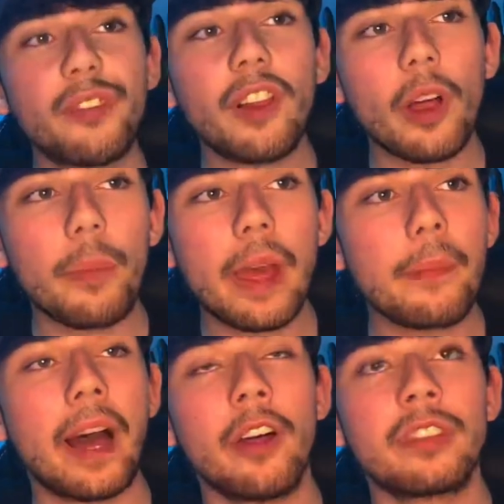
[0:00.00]
felt a bit
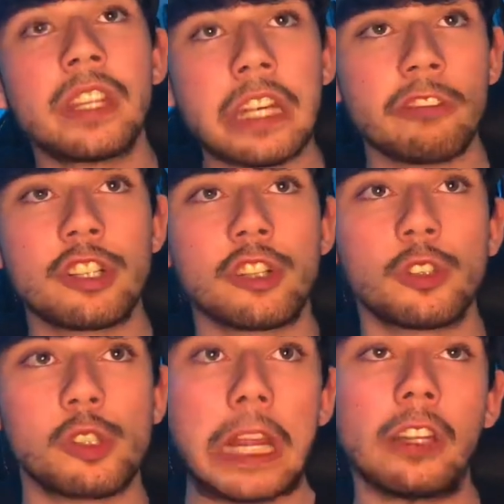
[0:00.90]
better than the original
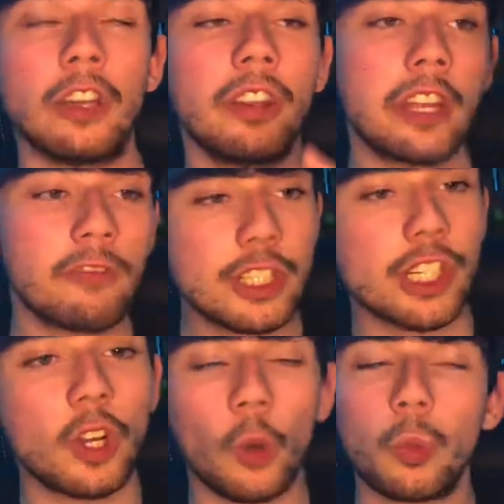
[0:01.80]
trailer. The
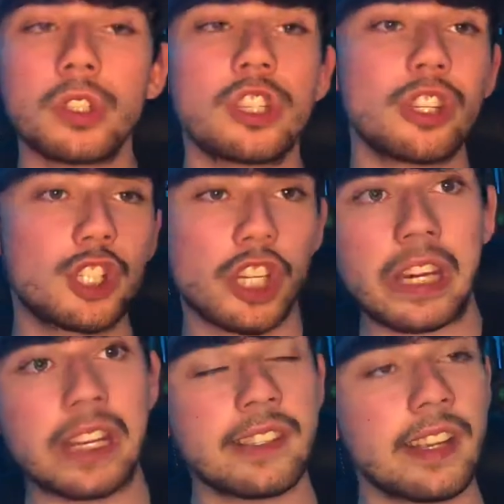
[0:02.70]
original was just
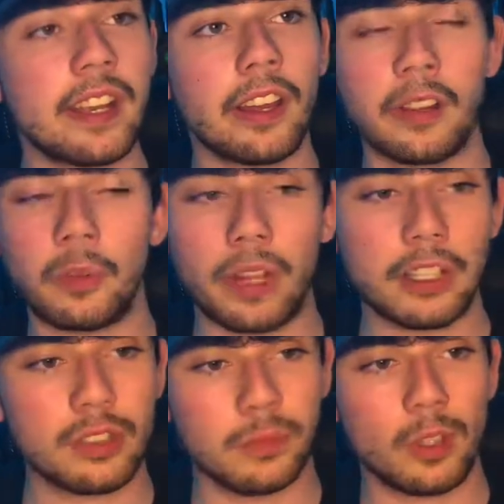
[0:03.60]
cheesy and like
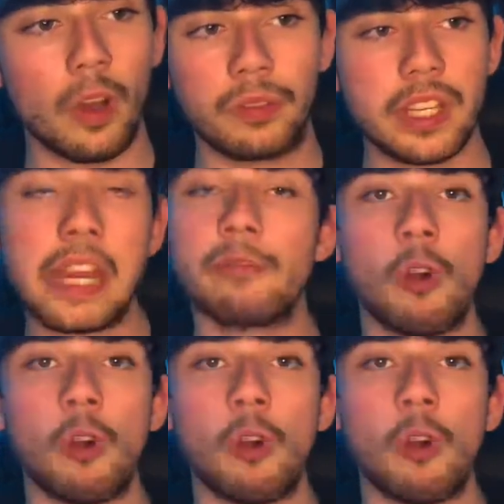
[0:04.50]
some sort of teen